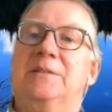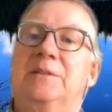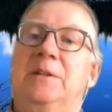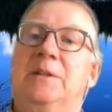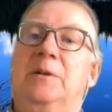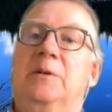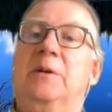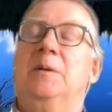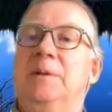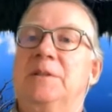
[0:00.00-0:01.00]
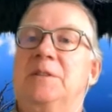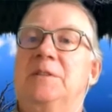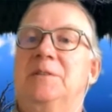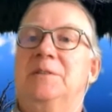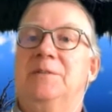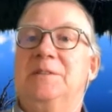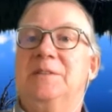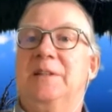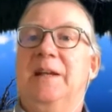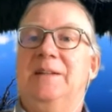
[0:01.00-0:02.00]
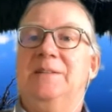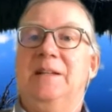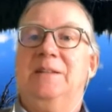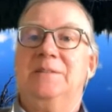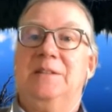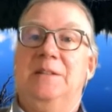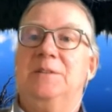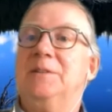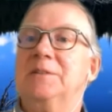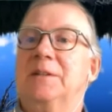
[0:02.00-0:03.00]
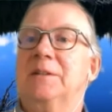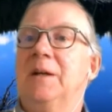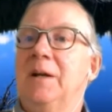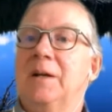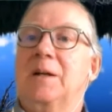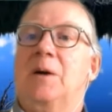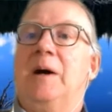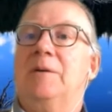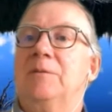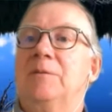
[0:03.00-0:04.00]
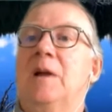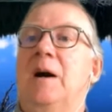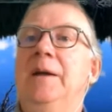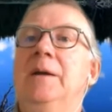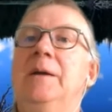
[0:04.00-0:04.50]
incredibly sophisticated sensors and go out and fly,